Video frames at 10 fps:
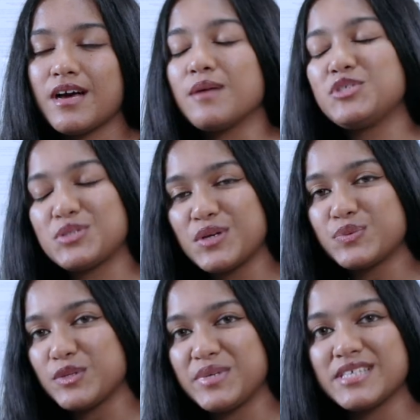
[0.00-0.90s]
I'm sure
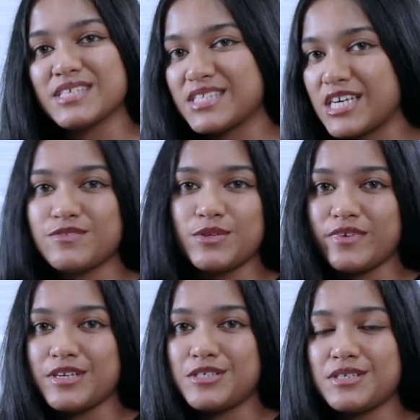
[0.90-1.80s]
it will be a successful
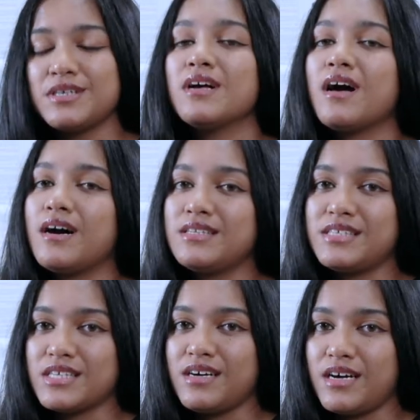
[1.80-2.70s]
venture under
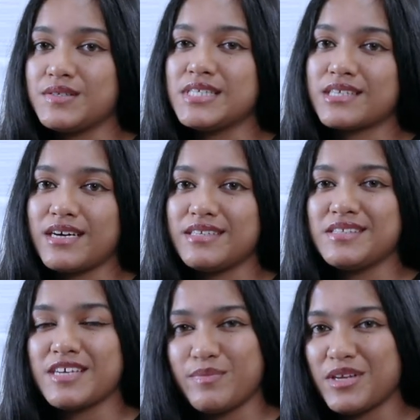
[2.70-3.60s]
Sir Hari's
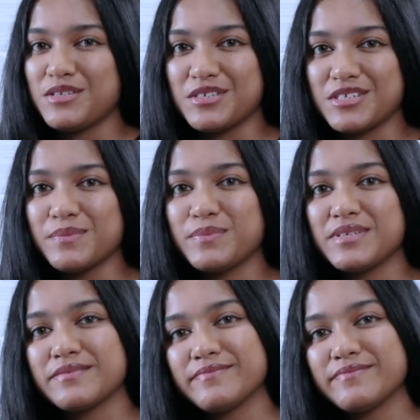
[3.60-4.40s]
guidance and mentorship.